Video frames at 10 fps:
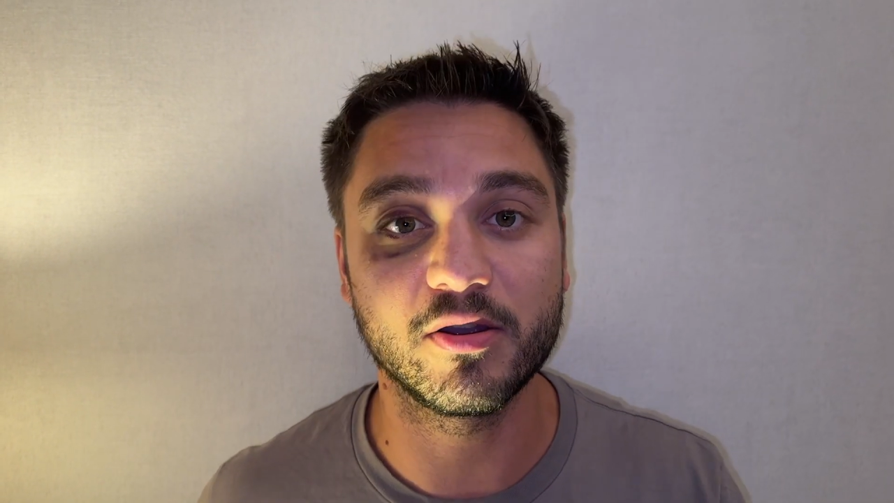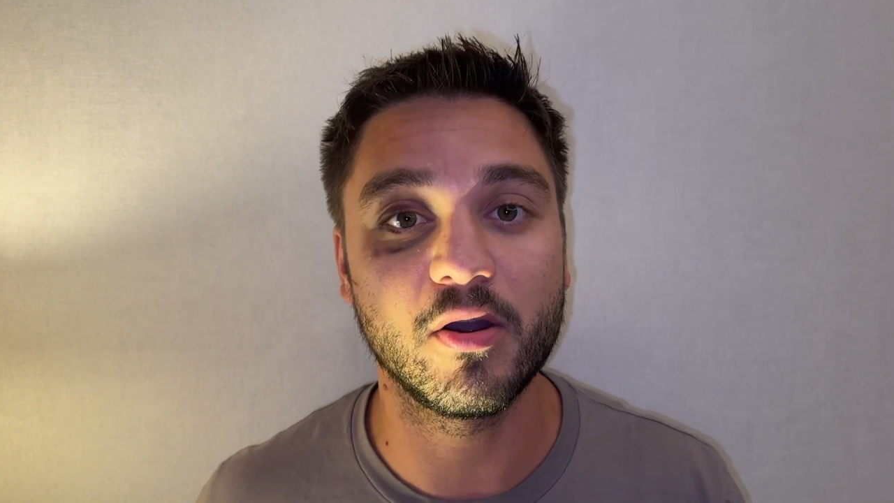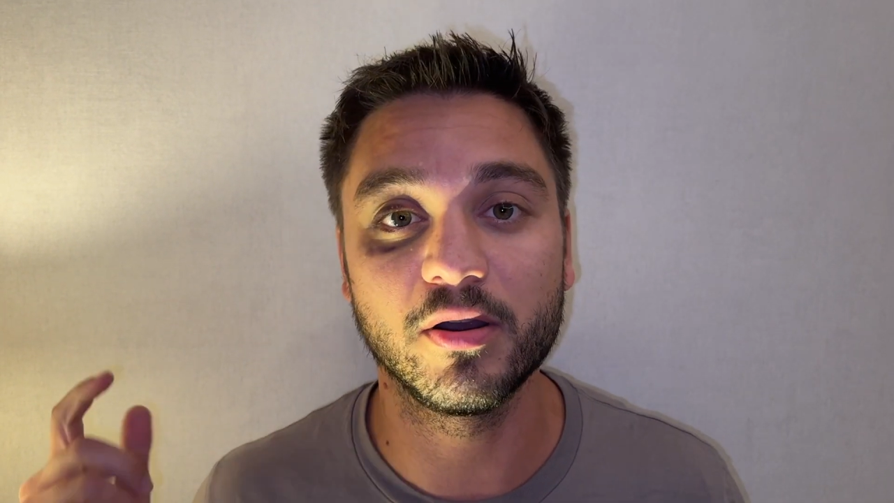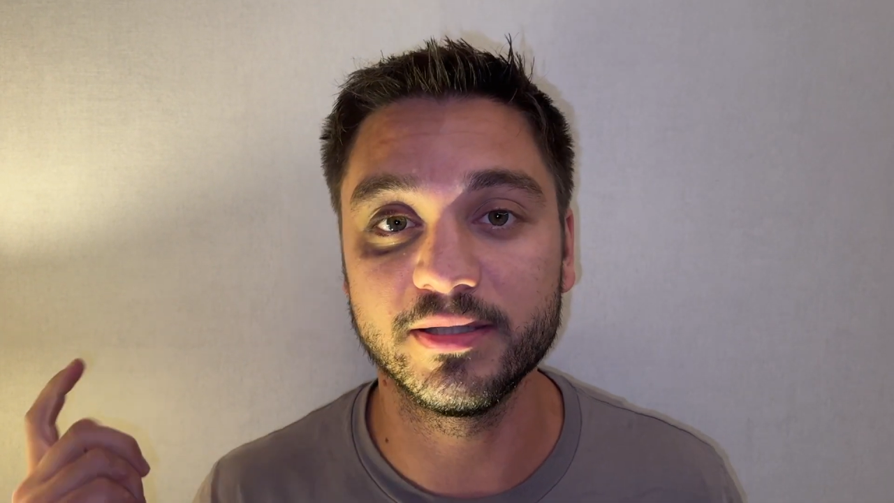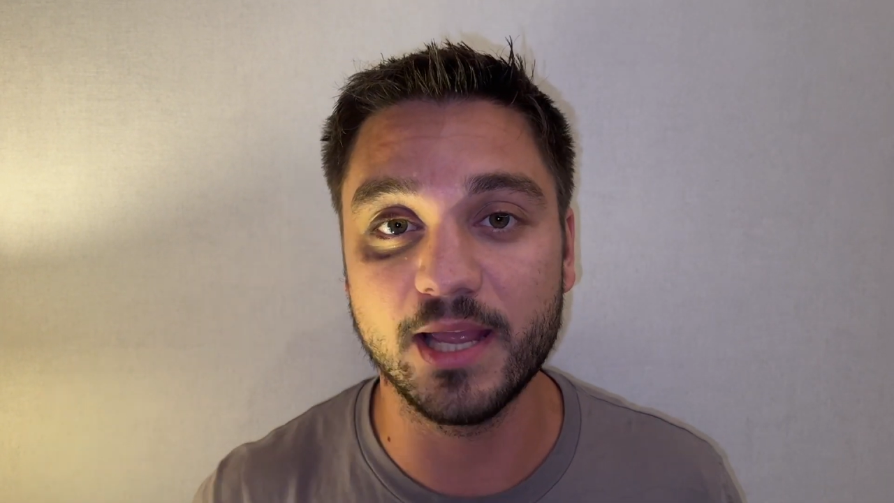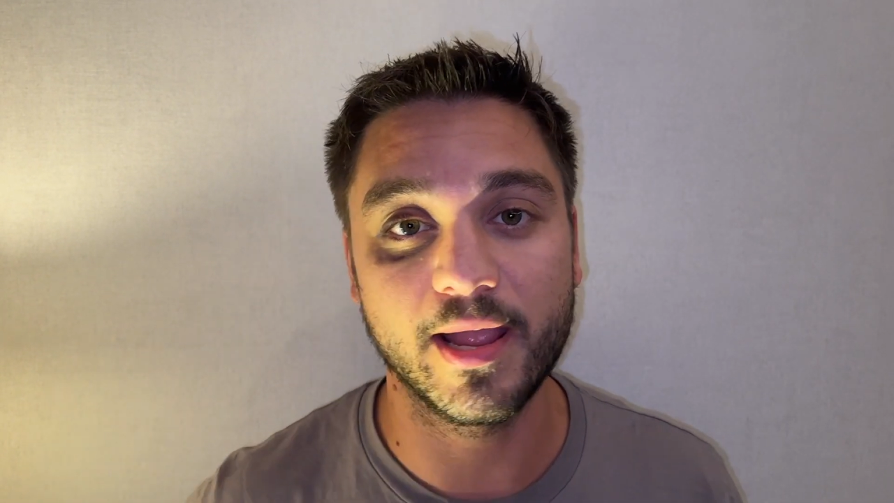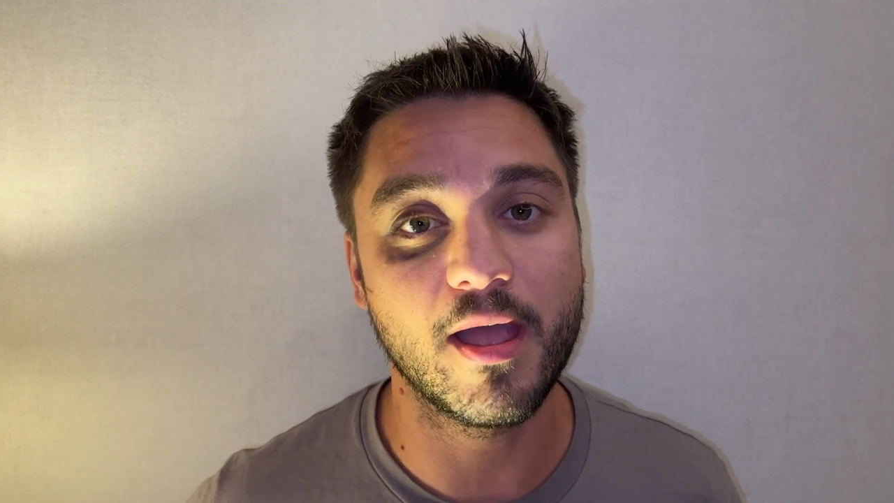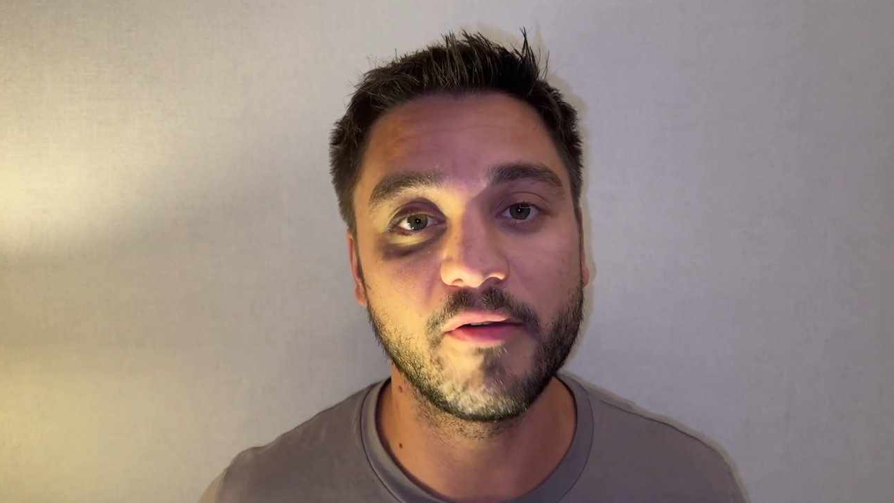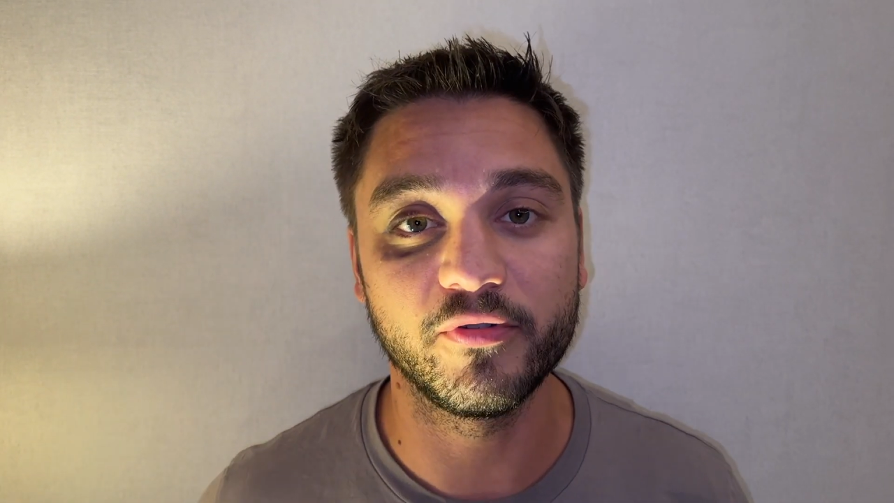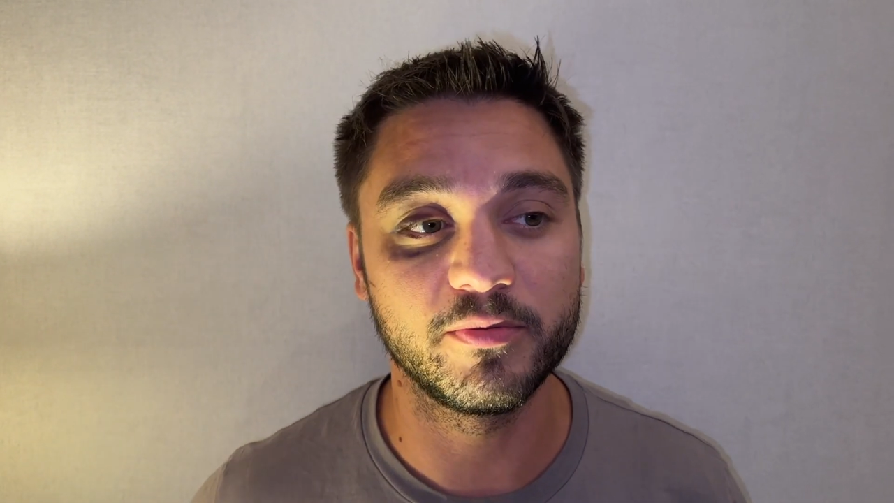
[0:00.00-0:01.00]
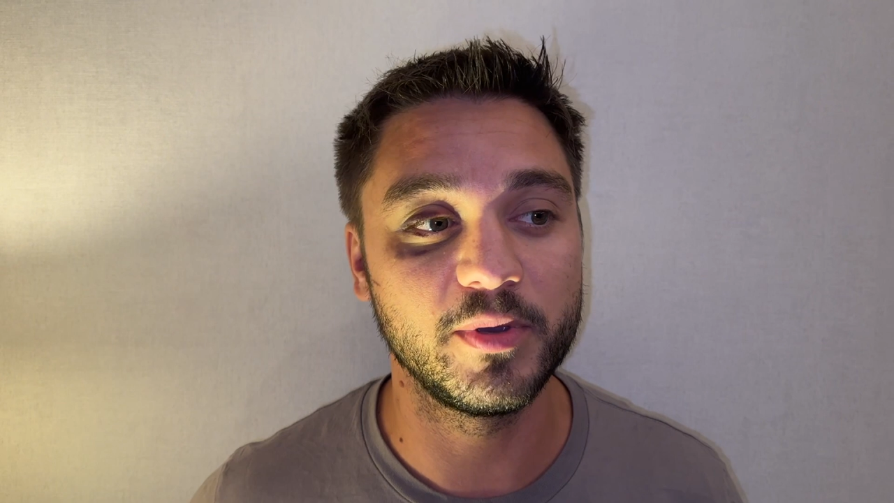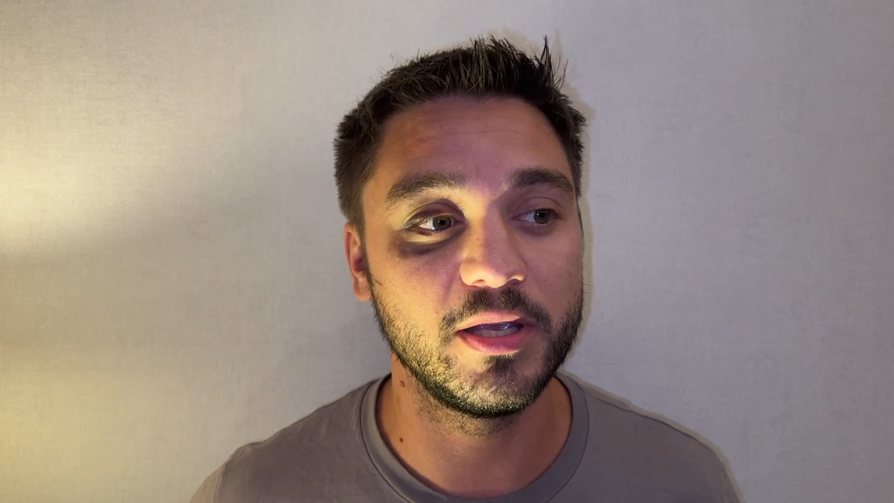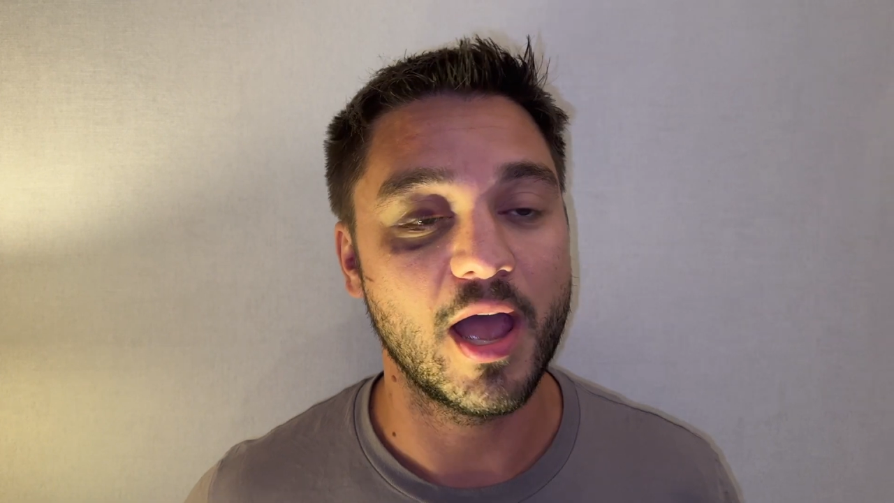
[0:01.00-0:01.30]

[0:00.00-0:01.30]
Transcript: car and take off with me.